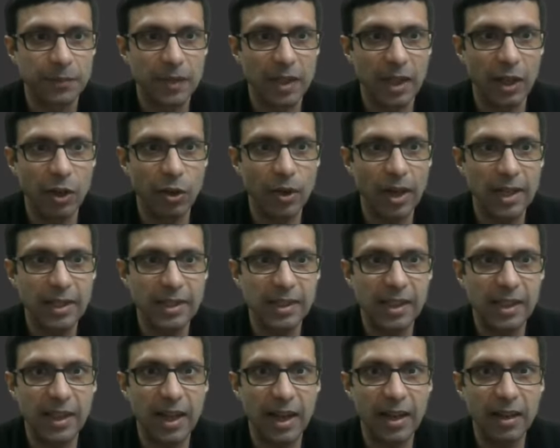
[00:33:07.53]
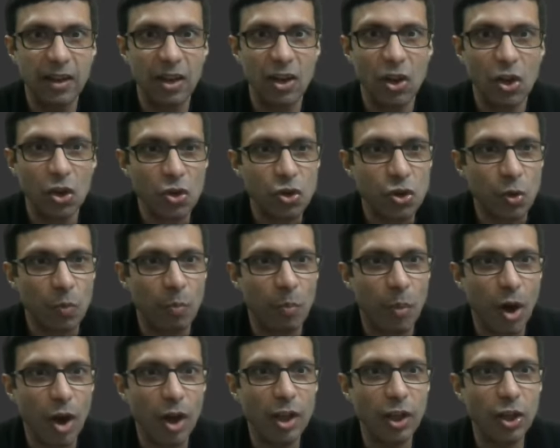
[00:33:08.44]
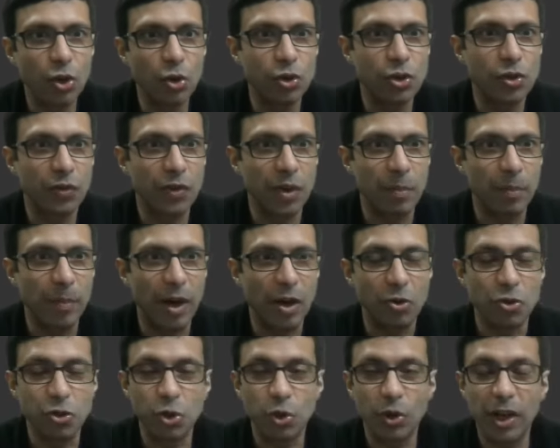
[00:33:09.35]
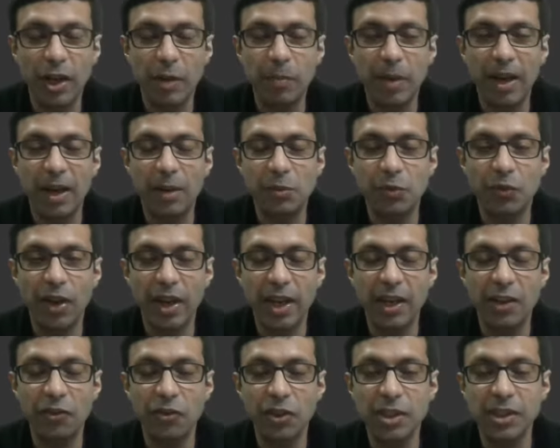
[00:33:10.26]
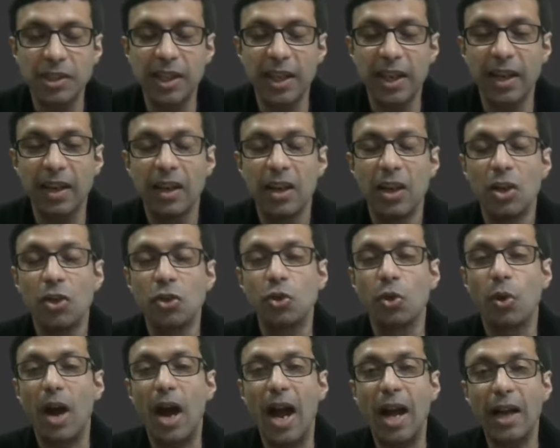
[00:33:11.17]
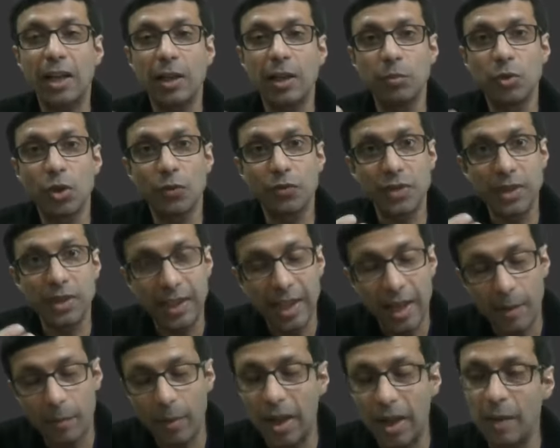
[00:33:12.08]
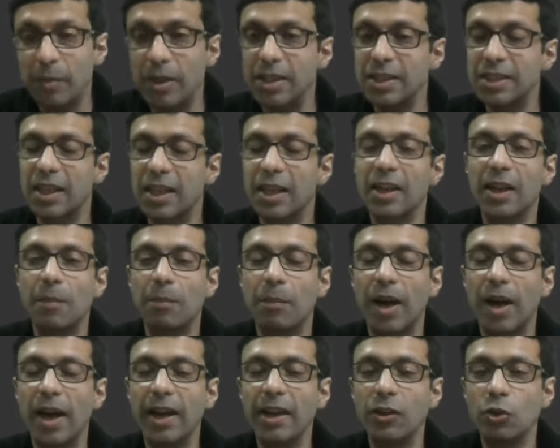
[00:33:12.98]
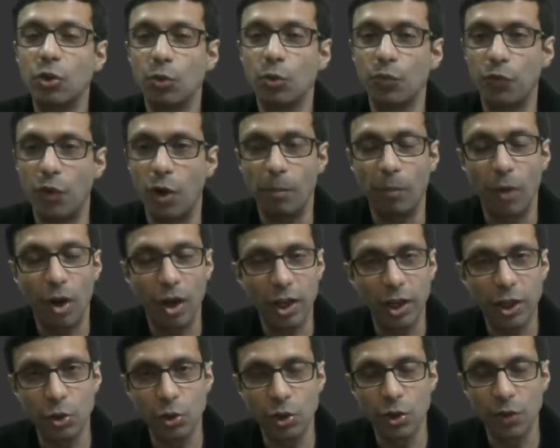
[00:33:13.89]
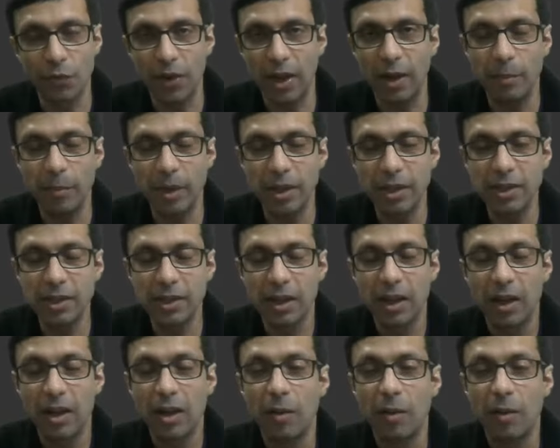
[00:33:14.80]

Can you guys see that? So molecules of compounds. So it becomes very interesting. So atoms of same elements can combine to form molecules of elements.